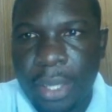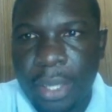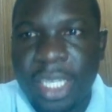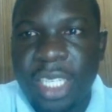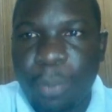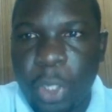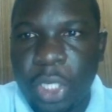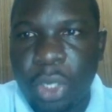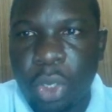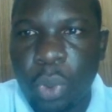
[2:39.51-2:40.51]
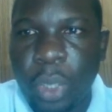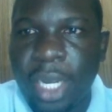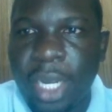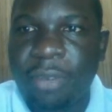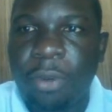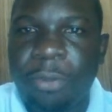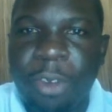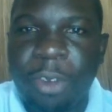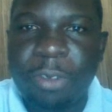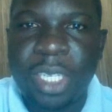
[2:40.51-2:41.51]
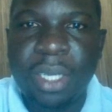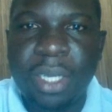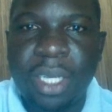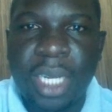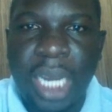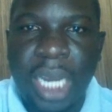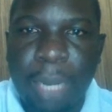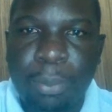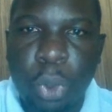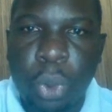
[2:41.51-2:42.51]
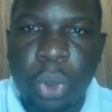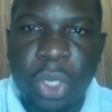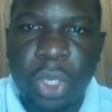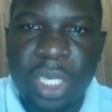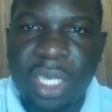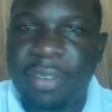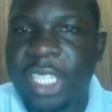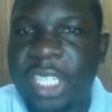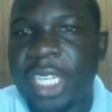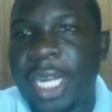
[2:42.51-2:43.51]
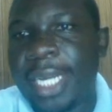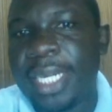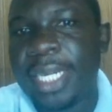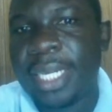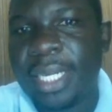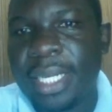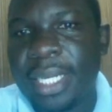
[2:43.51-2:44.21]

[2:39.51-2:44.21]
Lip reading: Now at this point, those will get from 50 up to 79.